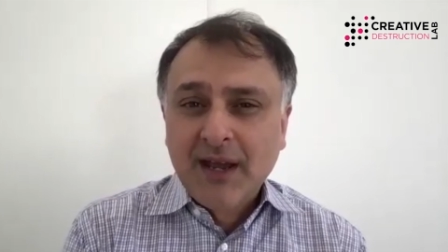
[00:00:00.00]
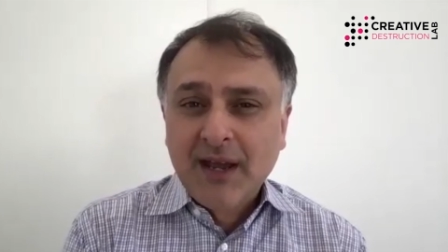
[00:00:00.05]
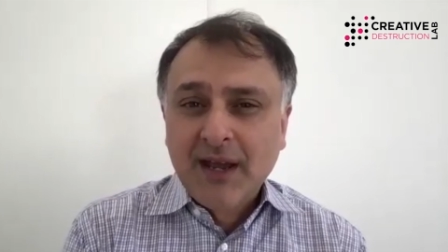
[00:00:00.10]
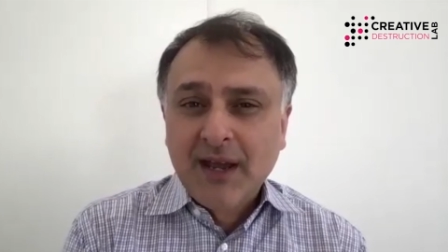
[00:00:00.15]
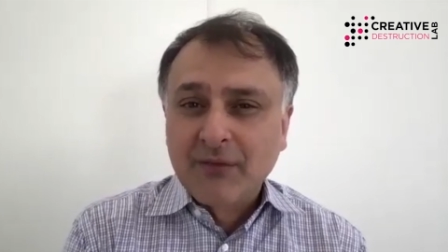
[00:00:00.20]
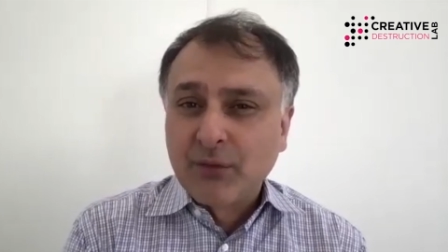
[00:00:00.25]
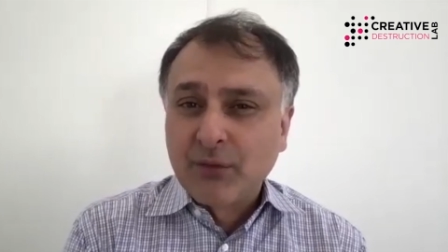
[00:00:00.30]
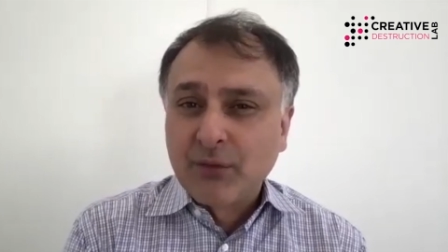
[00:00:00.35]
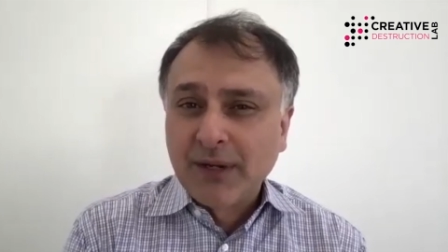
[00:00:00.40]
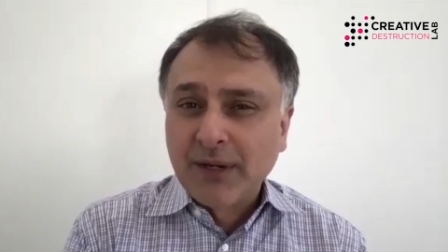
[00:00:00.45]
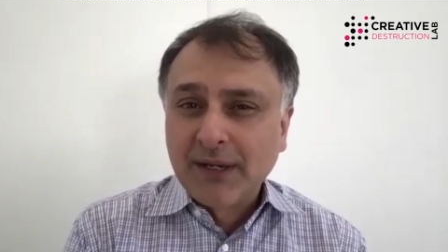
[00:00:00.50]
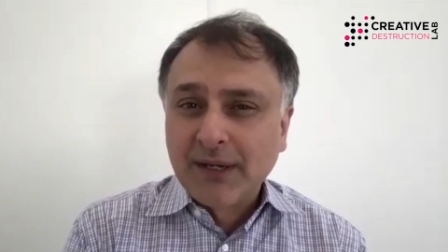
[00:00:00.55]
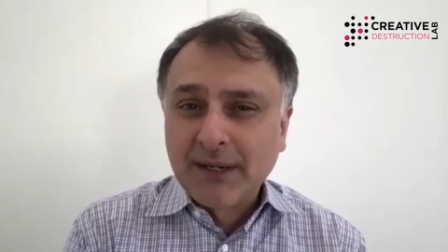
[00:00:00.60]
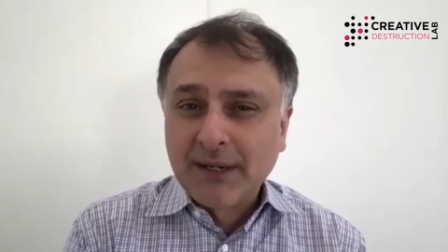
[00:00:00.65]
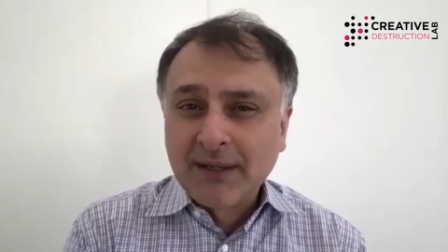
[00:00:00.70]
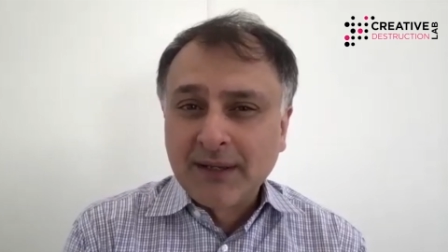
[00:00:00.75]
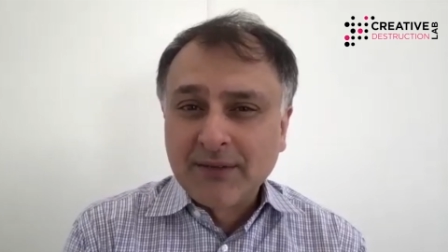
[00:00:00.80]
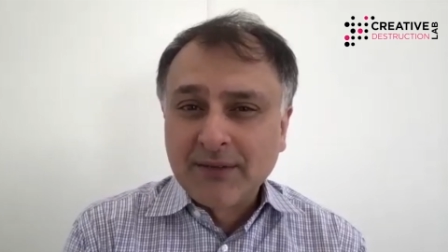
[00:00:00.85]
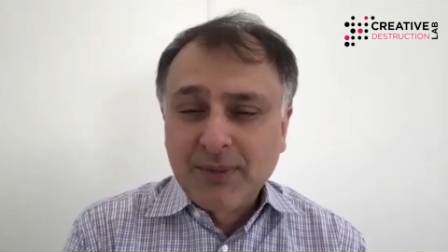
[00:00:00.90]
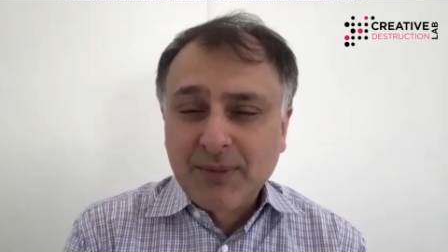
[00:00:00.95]
of creating an
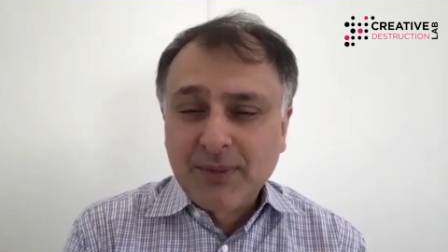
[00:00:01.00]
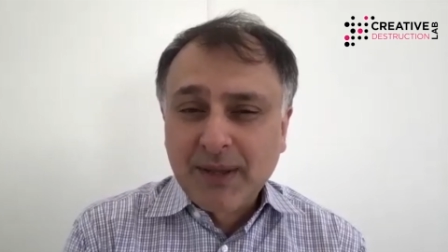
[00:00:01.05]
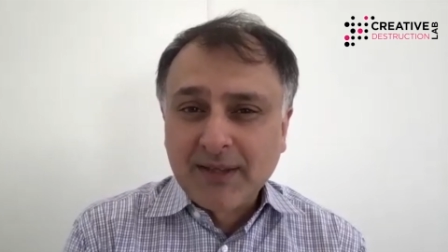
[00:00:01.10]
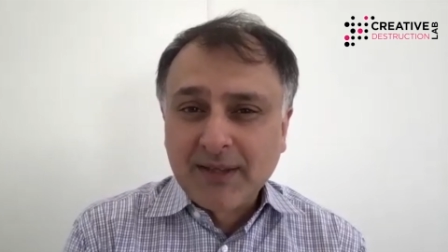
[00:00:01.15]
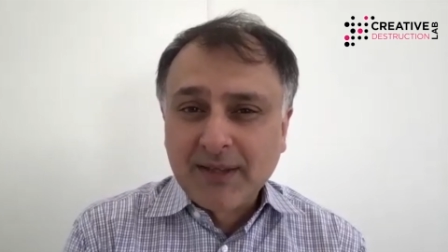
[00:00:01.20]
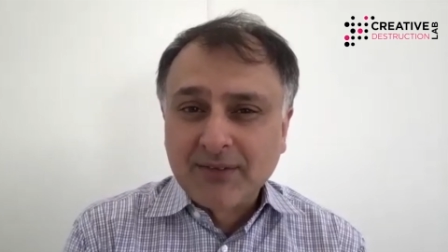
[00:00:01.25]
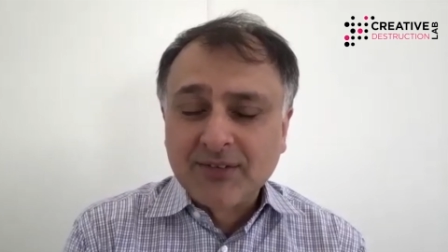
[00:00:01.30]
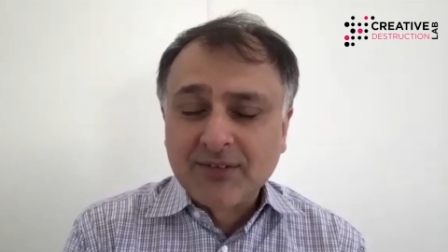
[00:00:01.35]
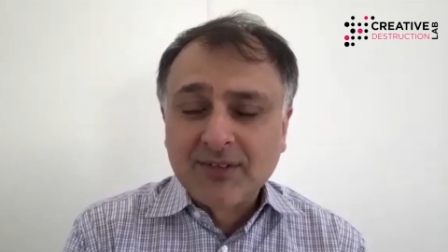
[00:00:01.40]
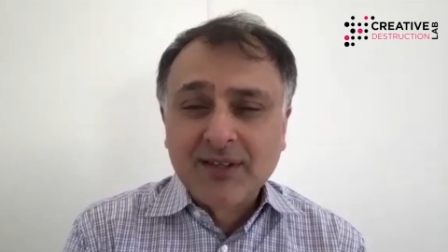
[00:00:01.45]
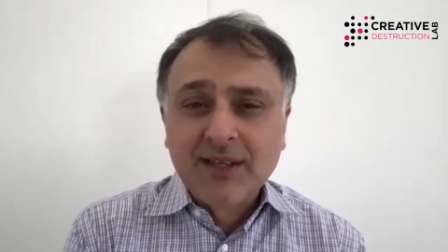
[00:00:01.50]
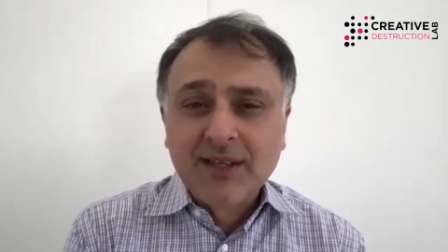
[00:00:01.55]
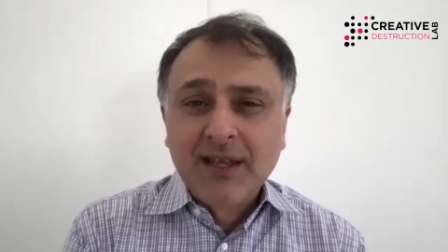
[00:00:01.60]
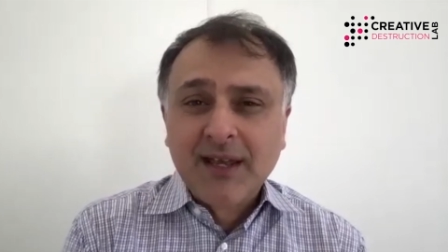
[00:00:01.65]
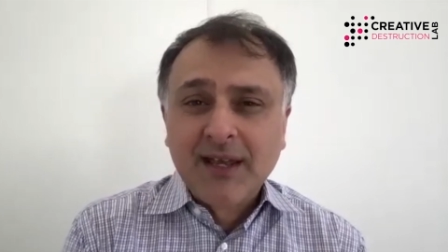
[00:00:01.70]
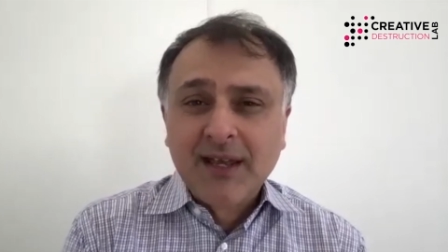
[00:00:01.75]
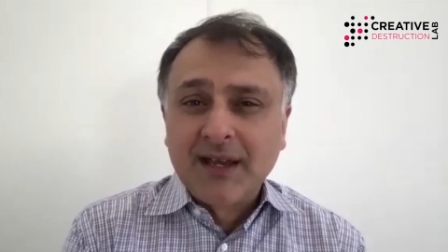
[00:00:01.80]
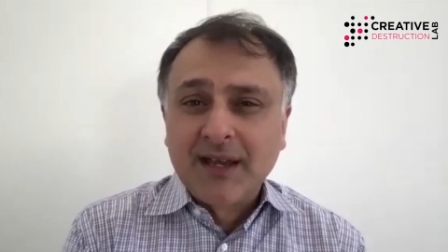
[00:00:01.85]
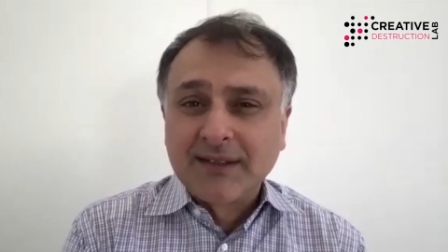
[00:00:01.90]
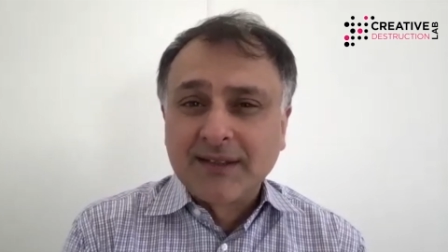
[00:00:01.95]
in-space
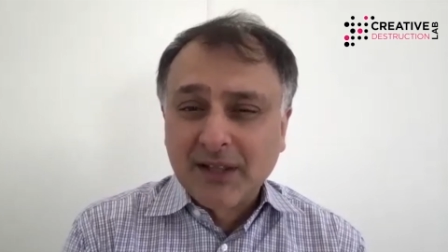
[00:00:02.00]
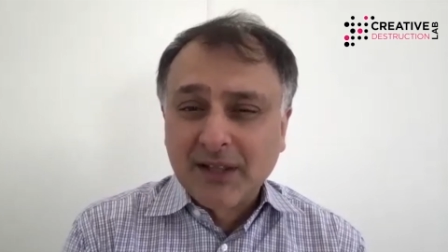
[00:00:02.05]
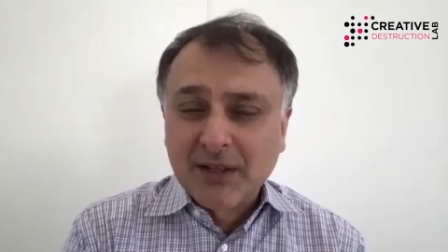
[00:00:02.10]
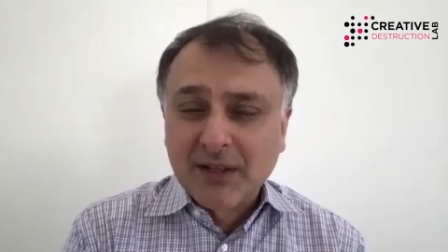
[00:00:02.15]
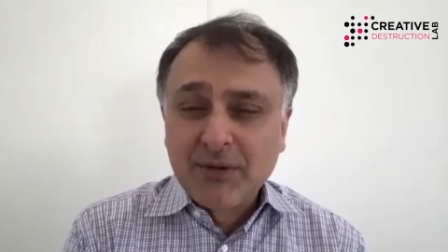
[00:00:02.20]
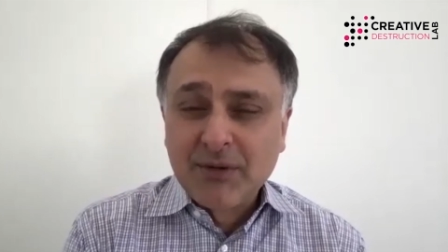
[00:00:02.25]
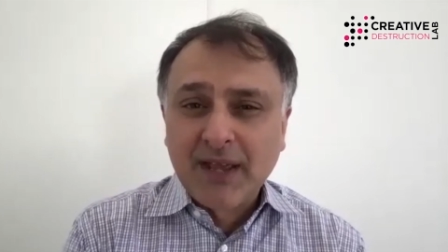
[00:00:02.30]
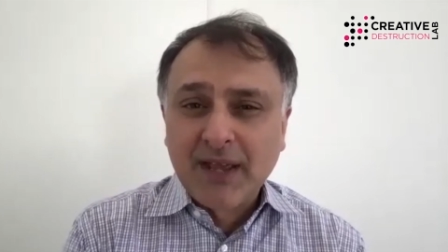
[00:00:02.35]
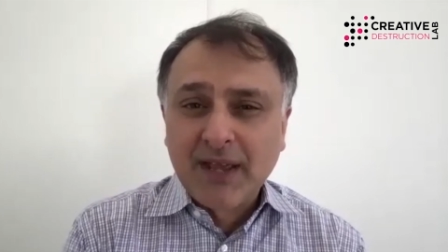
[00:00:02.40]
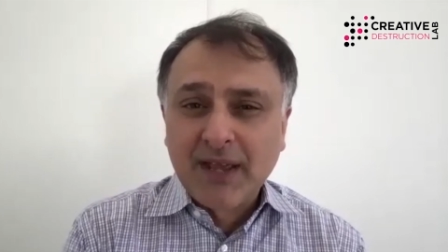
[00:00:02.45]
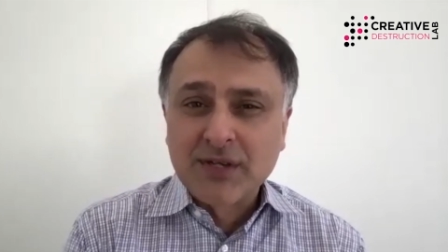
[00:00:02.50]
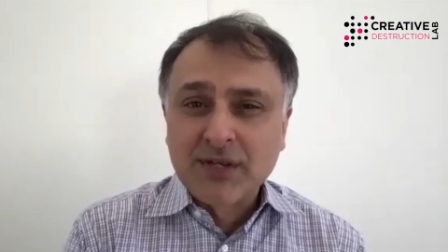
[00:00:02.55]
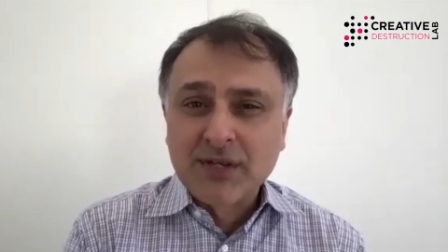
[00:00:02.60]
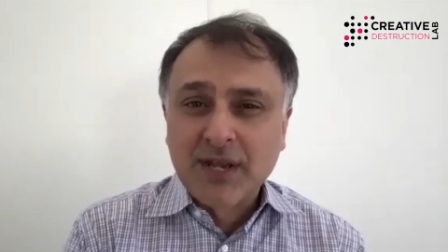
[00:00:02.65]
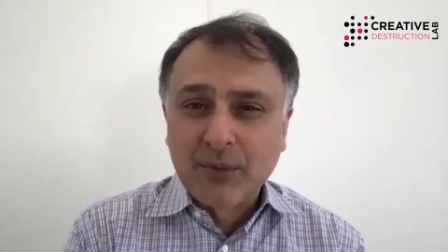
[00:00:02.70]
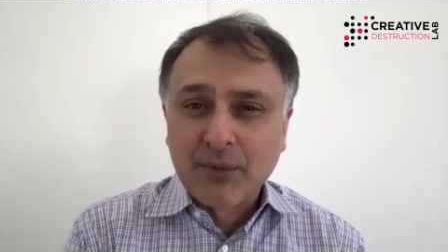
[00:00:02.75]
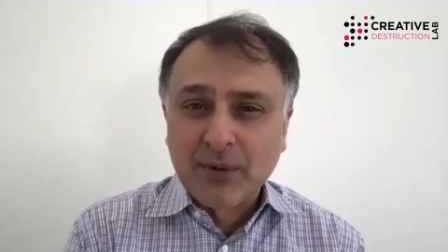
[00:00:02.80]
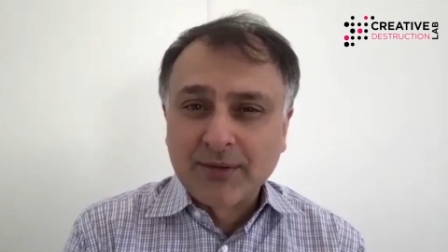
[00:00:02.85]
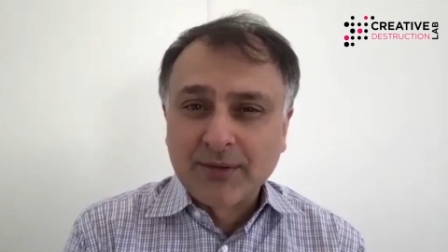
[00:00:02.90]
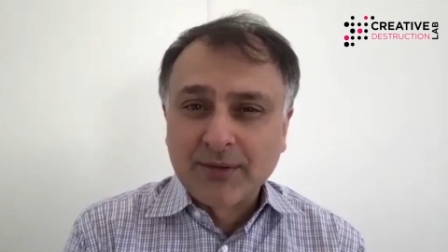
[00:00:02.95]
telecommunication
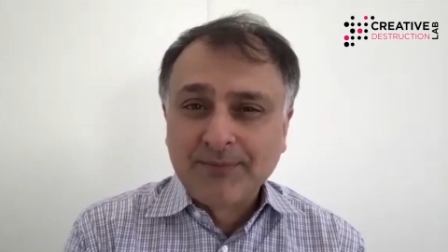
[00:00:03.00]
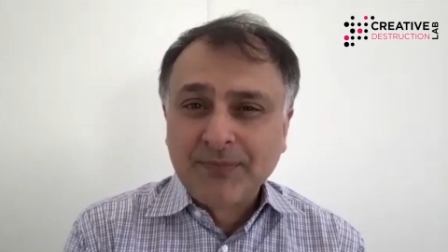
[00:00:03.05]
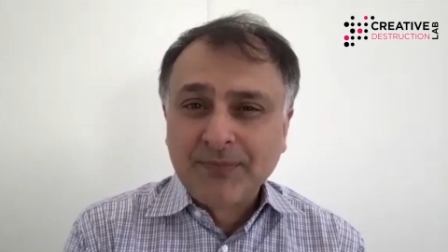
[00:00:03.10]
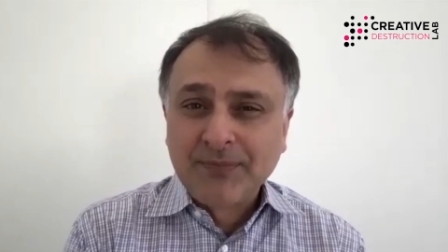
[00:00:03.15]
networks.